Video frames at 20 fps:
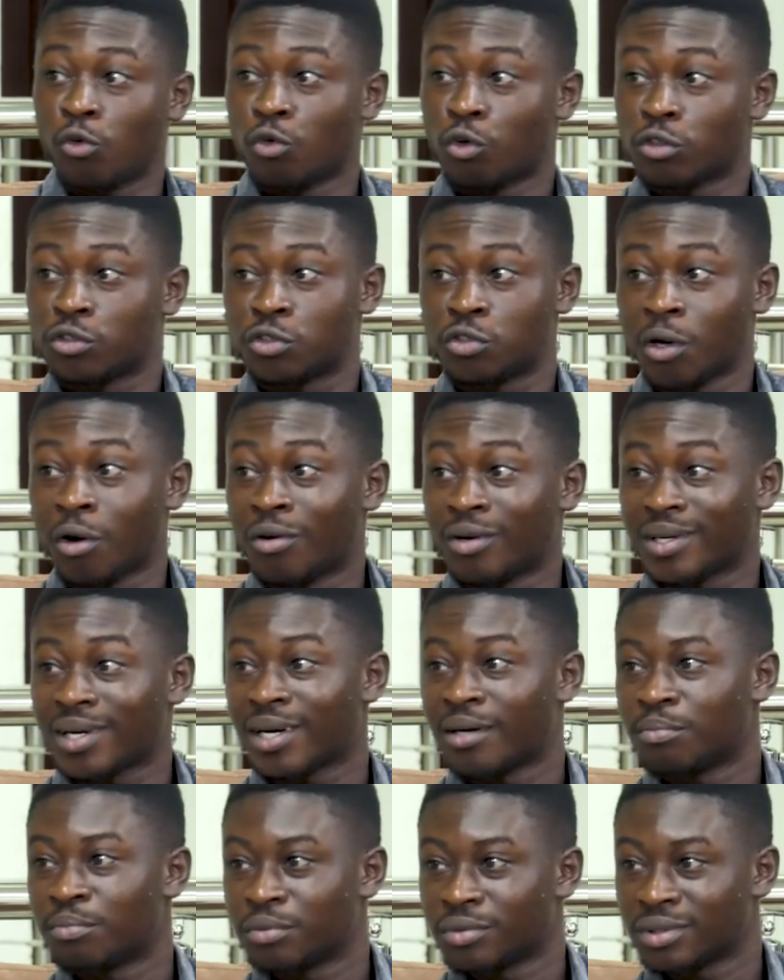true. not you're on
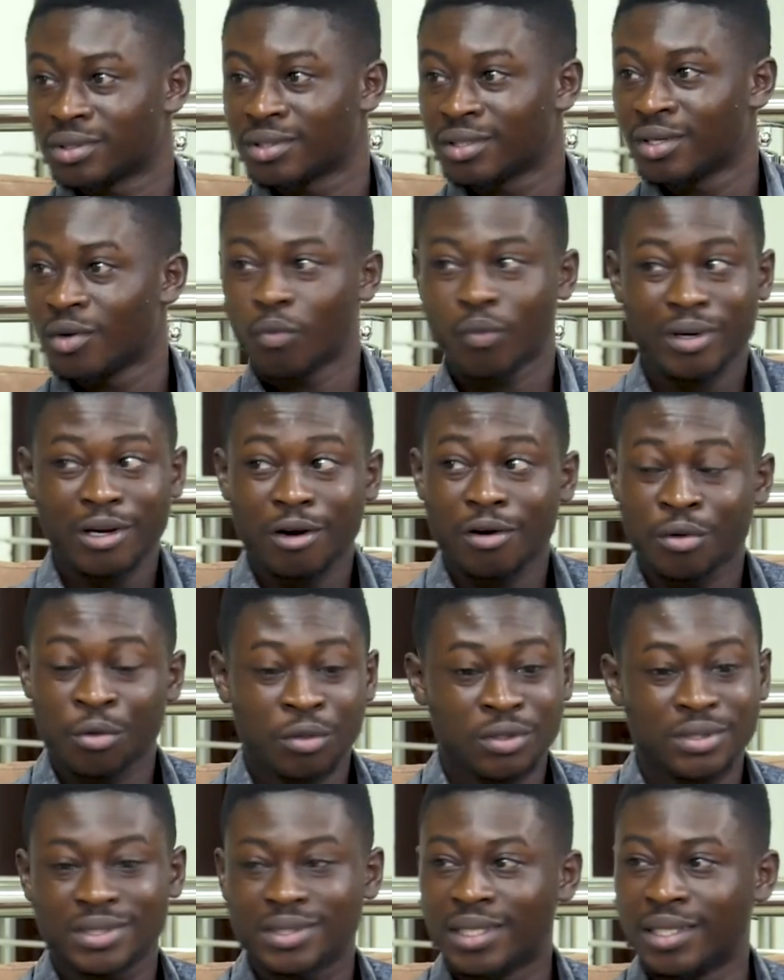campus, whether mm -hmm. or mm-hmm.
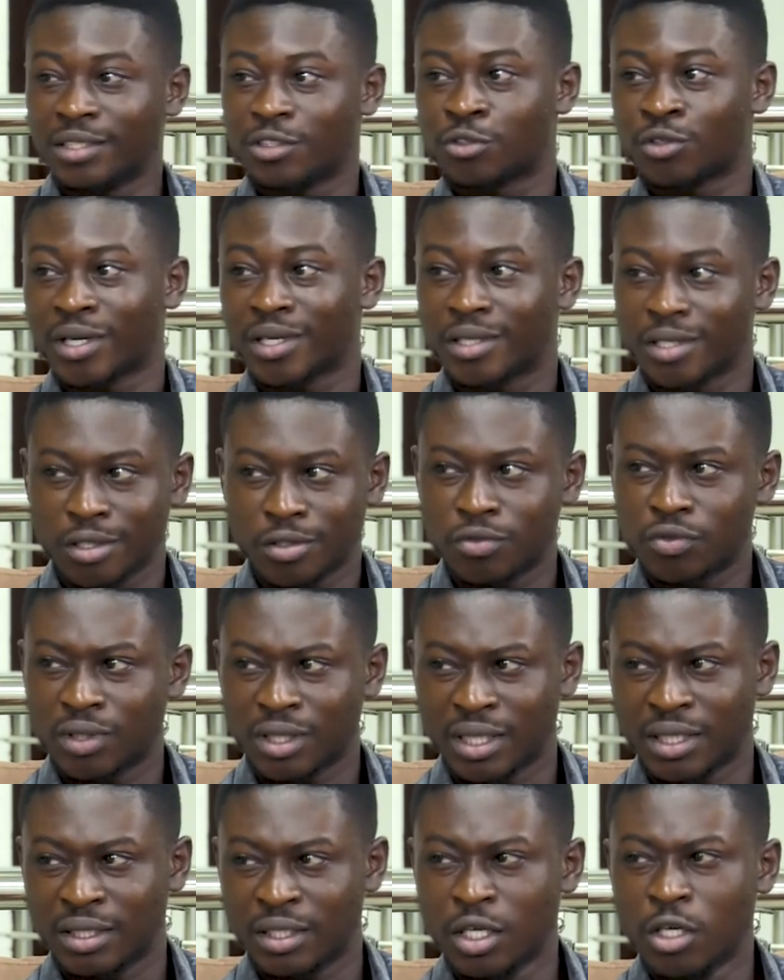not they're striking to
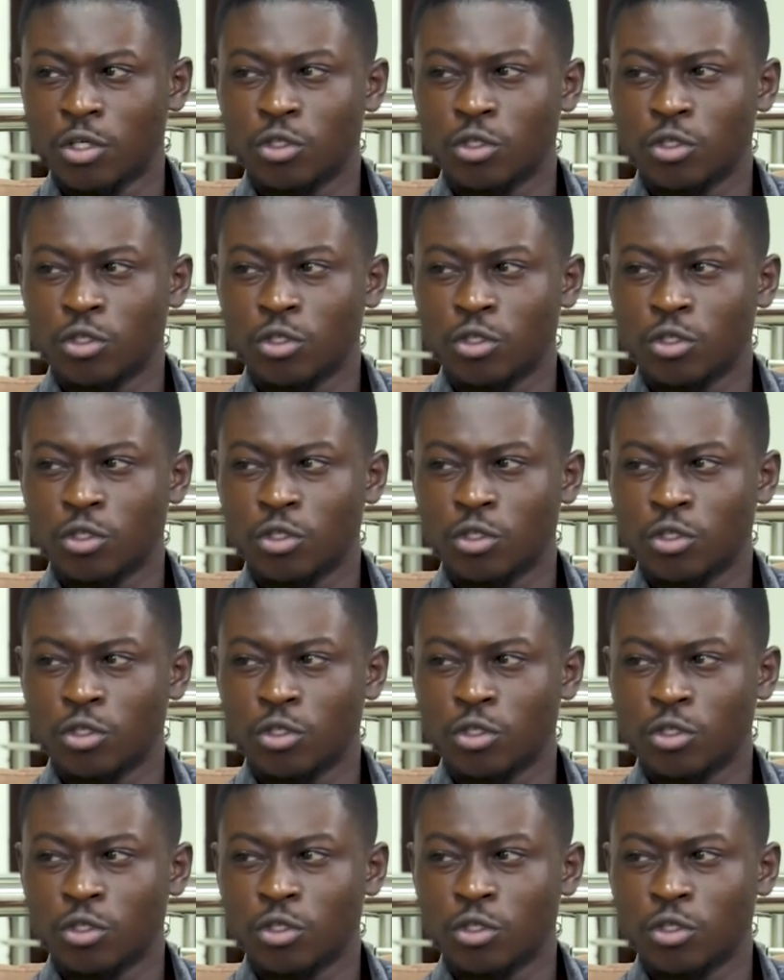learn.